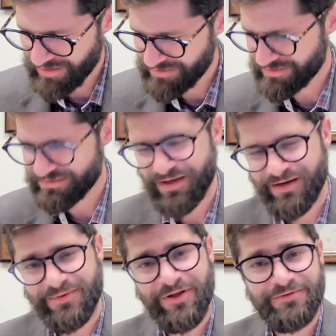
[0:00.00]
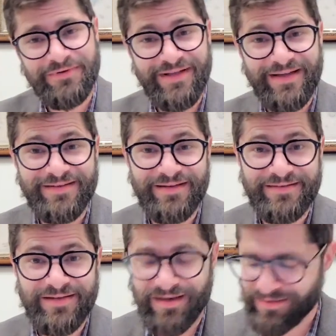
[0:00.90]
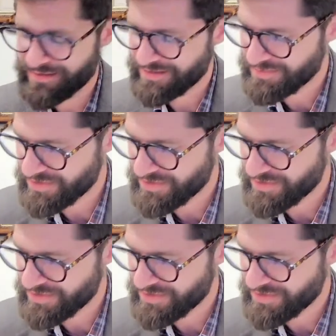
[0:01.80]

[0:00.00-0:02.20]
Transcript: undecidable, I'll read that sentence again and then keep